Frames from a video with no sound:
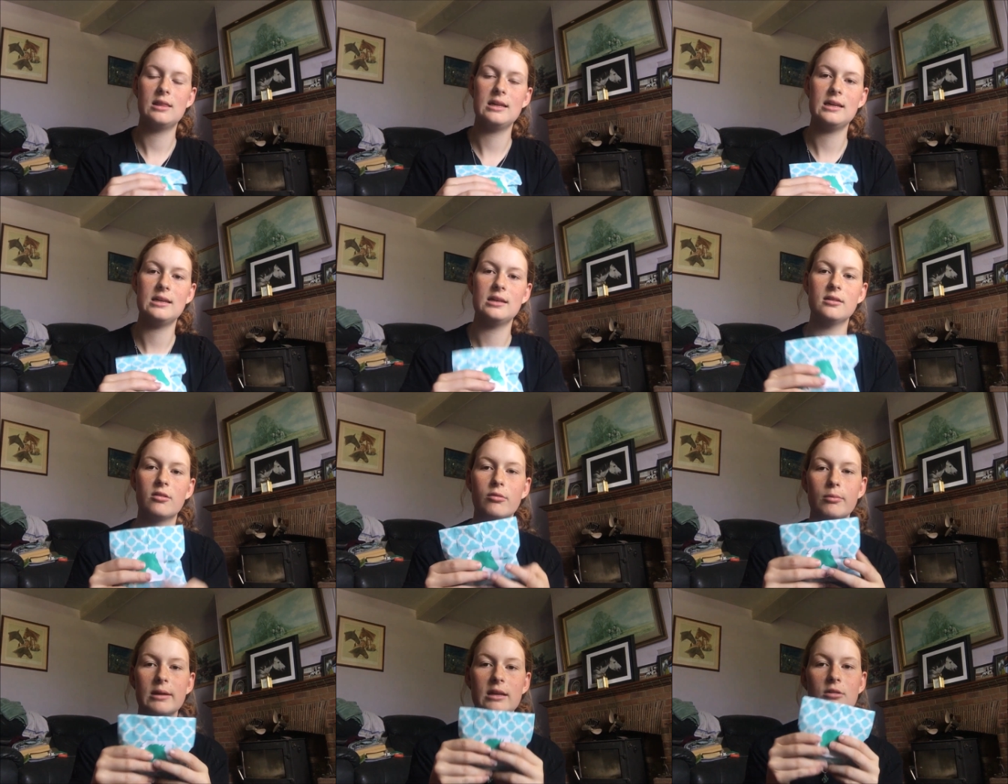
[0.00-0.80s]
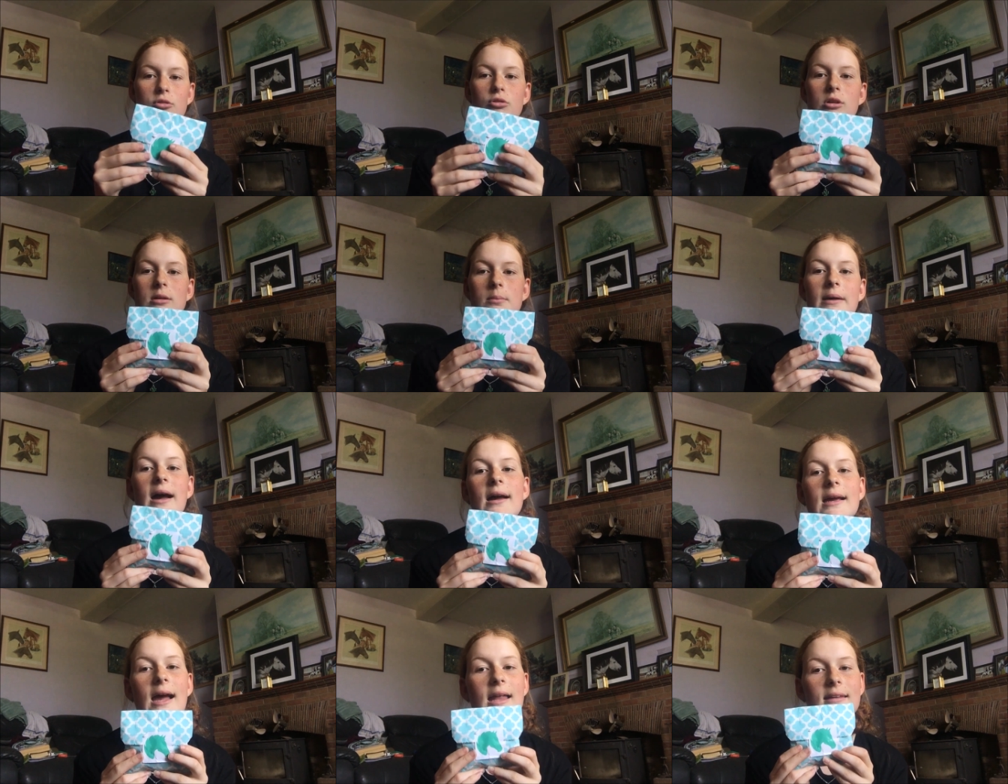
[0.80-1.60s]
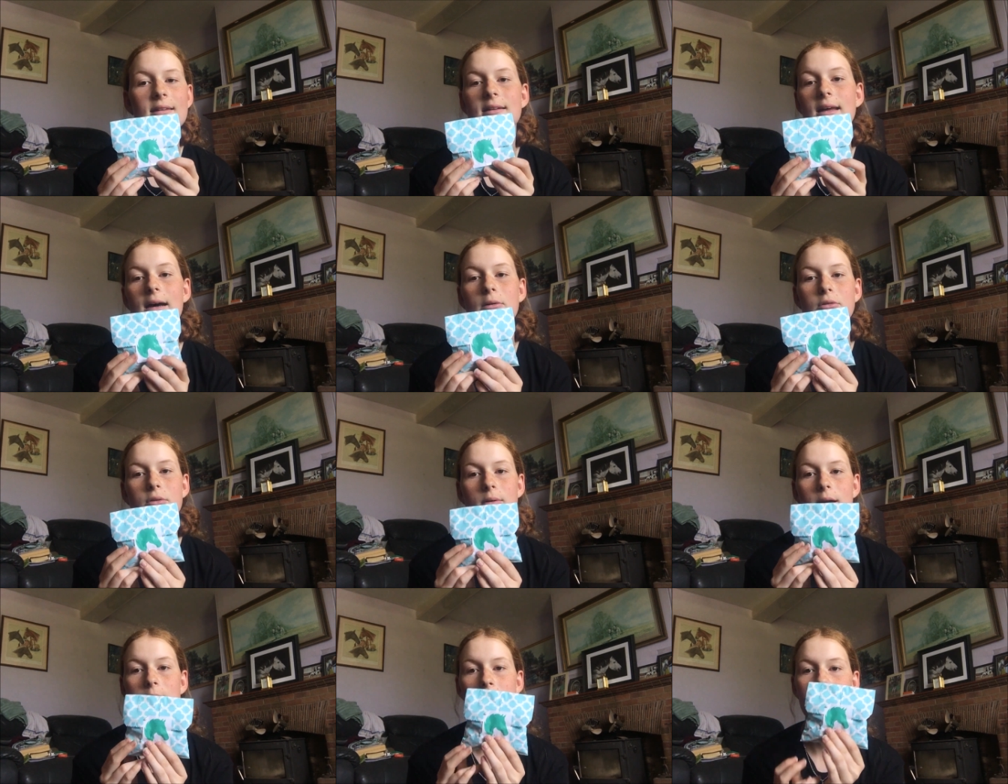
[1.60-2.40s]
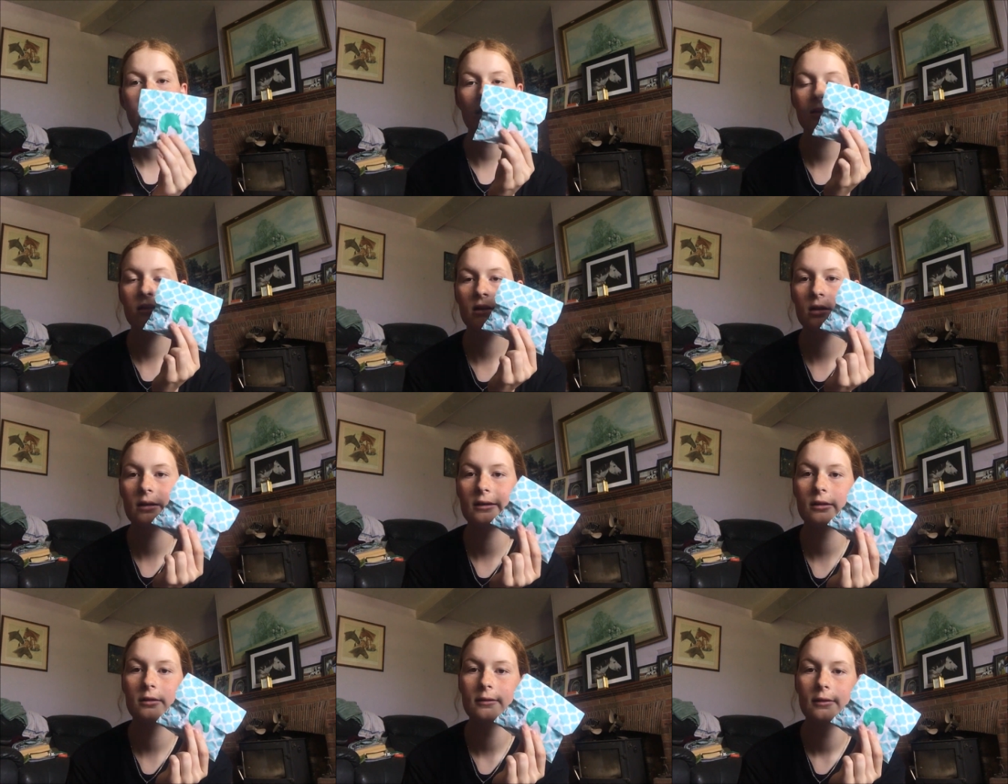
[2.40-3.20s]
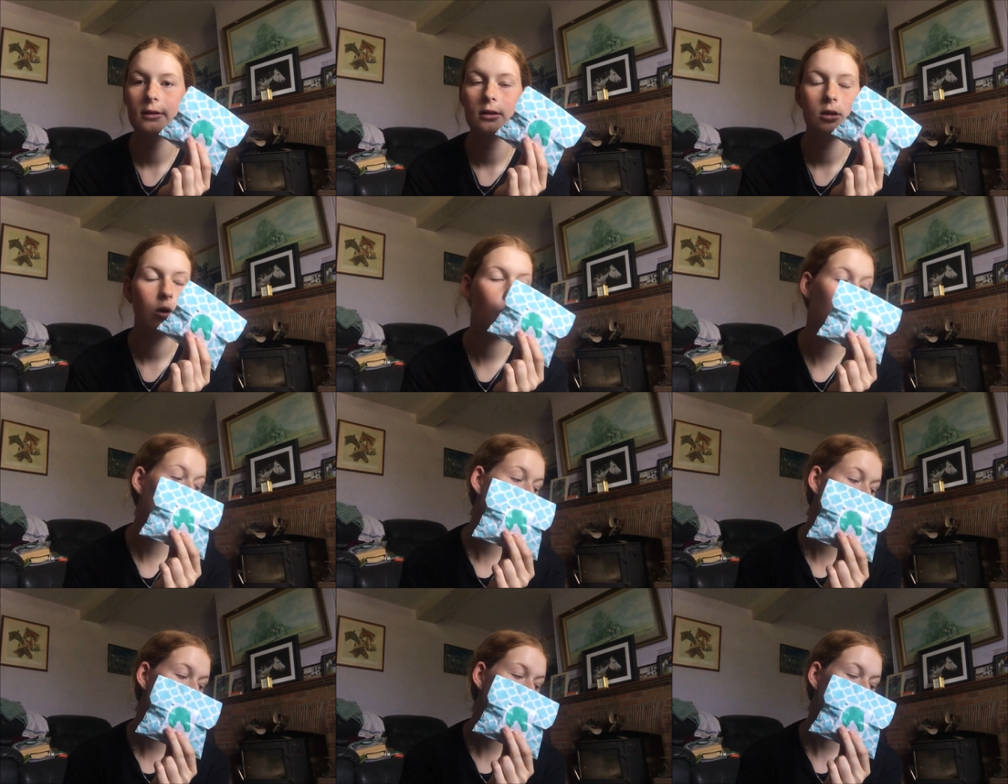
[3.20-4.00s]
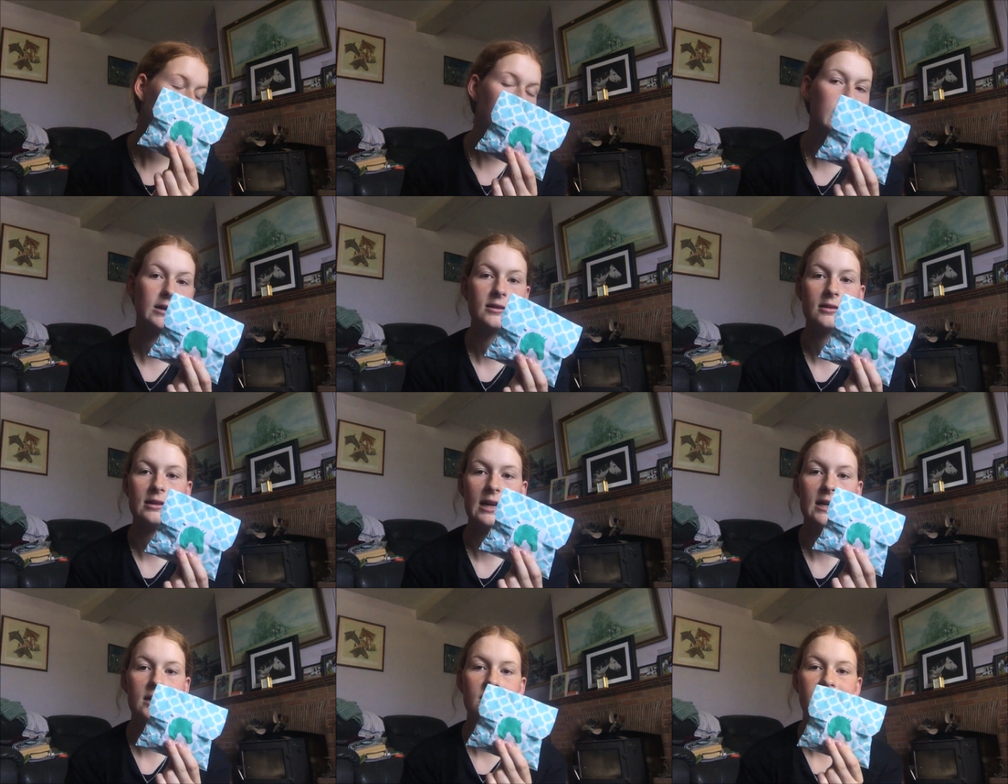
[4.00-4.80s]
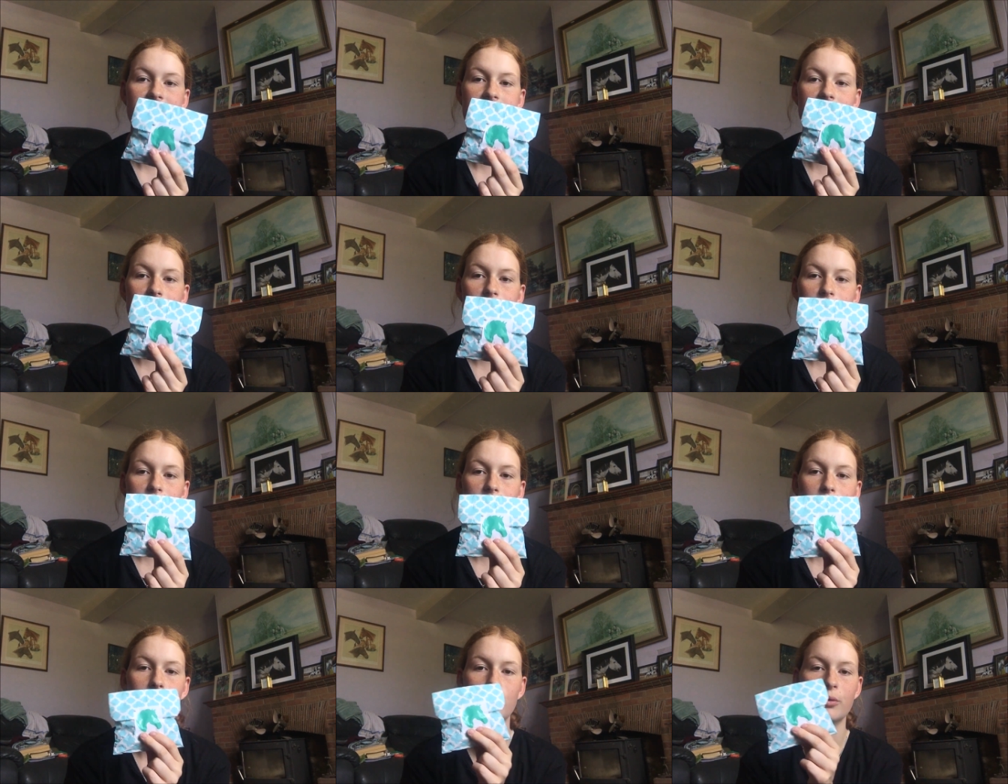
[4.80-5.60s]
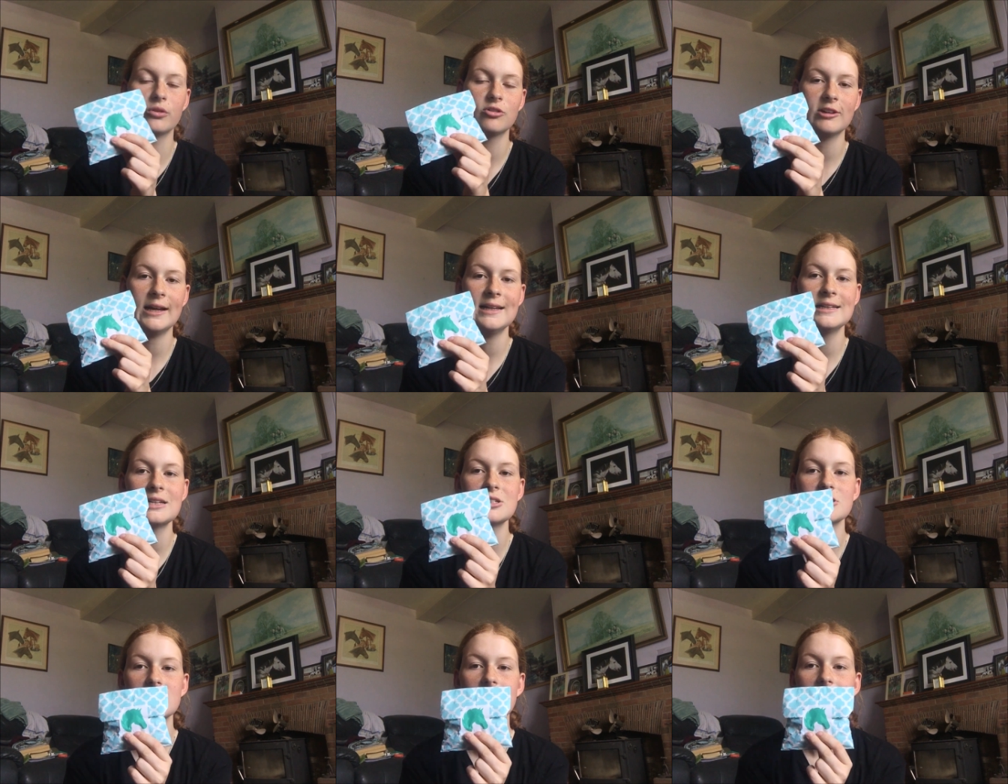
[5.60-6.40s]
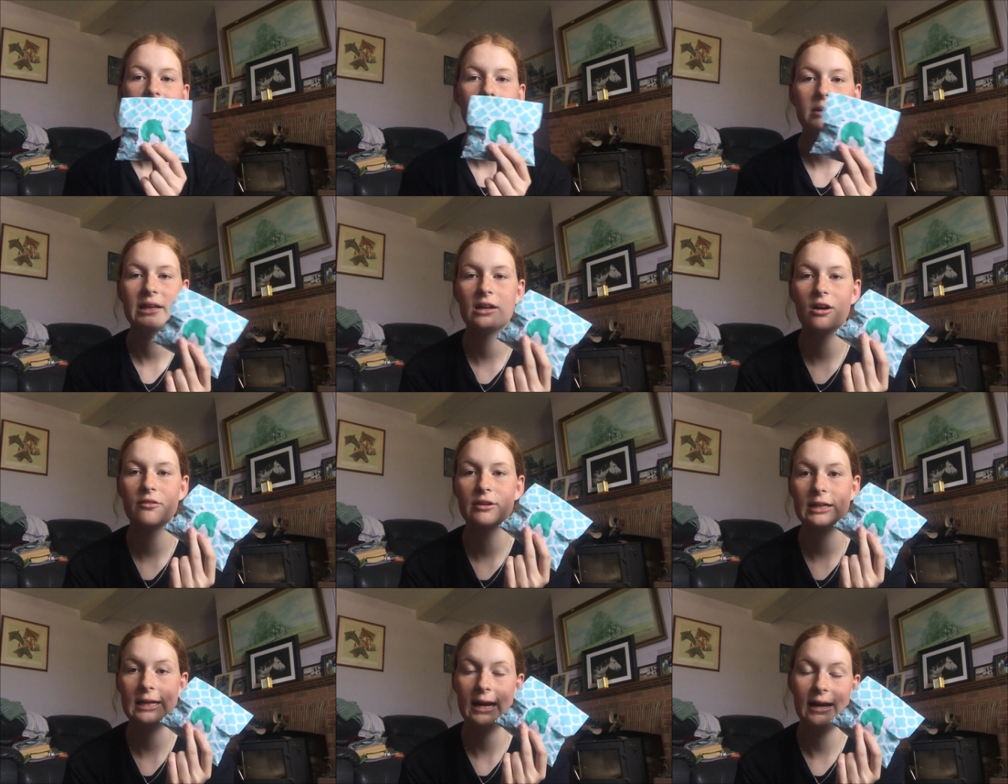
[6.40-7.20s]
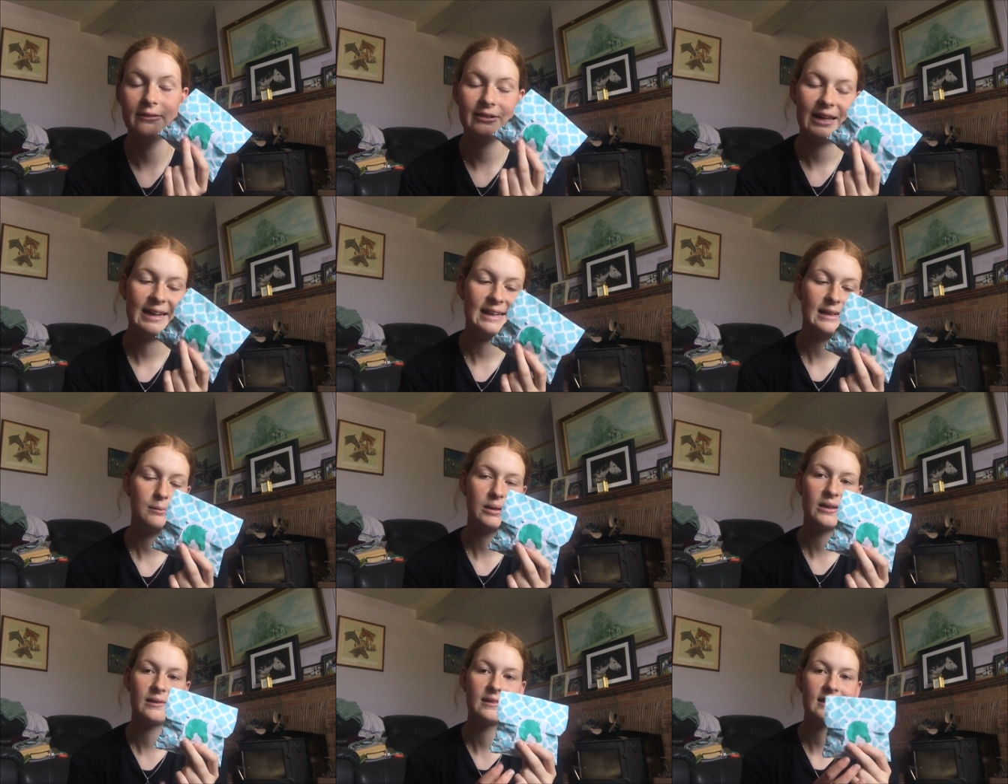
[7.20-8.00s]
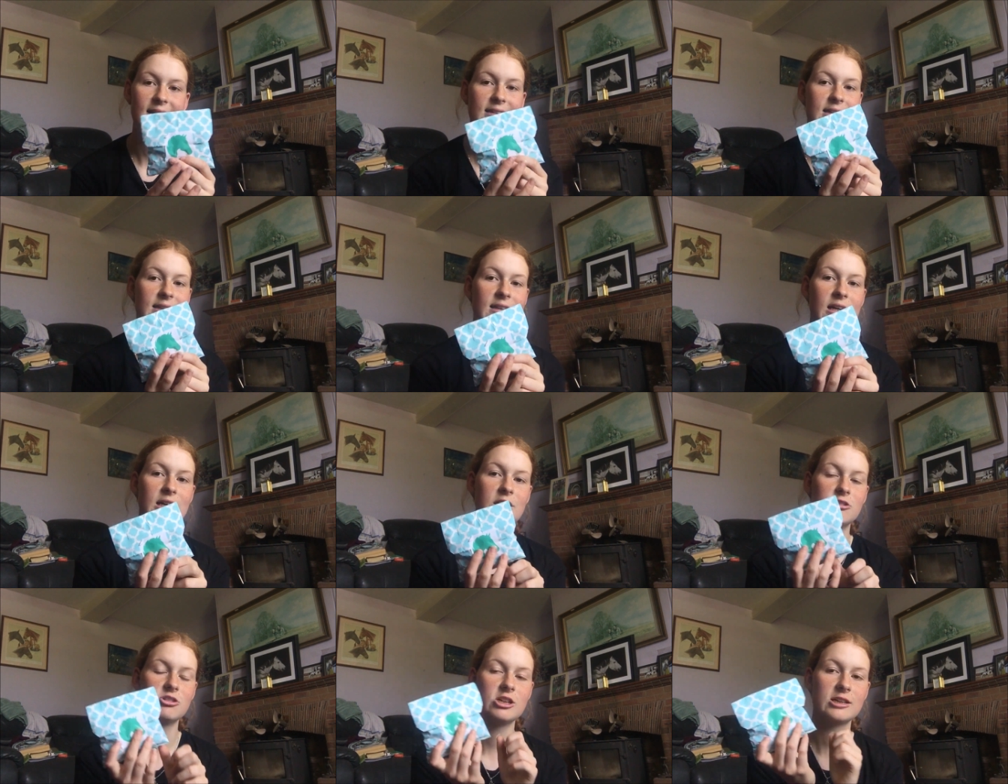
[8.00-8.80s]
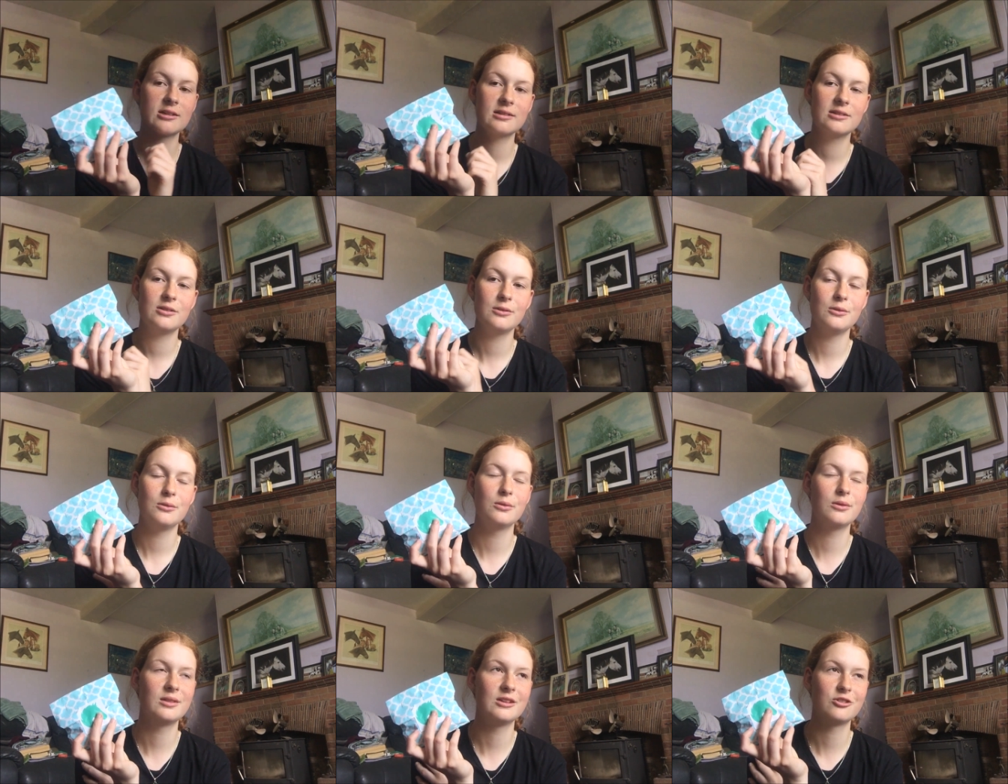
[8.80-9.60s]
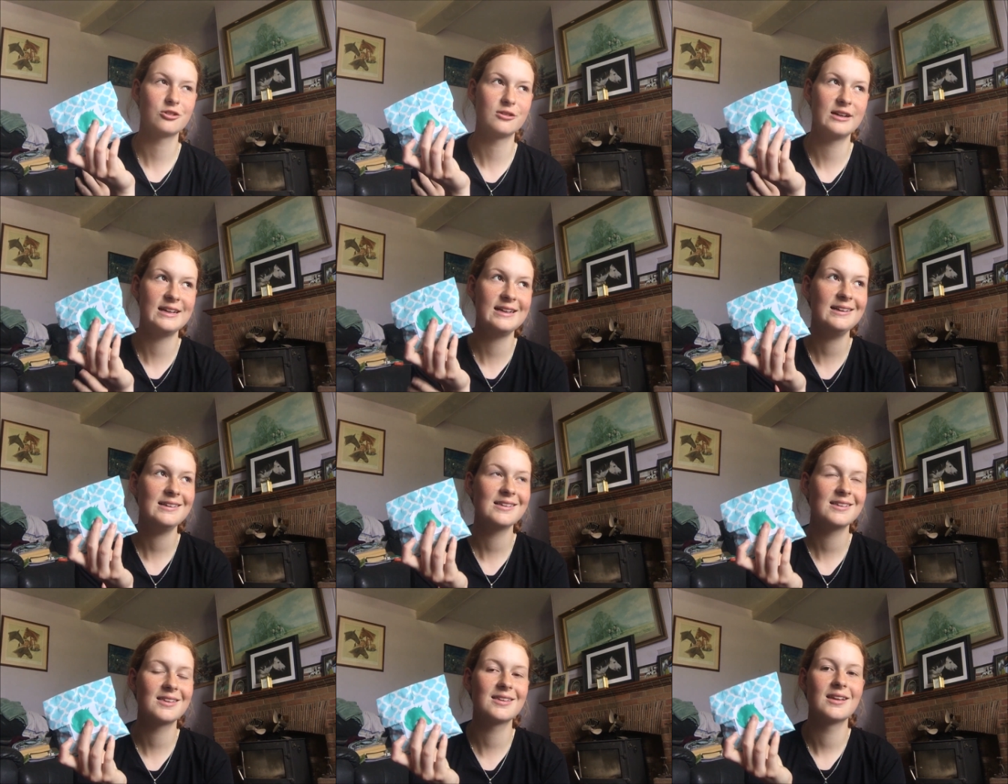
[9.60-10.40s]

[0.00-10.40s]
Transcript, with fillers: the sweet and treat bag handed out to him in the or on the first day of the Digital Horse Challenge, but he can't really have any because he's allergic to the treats.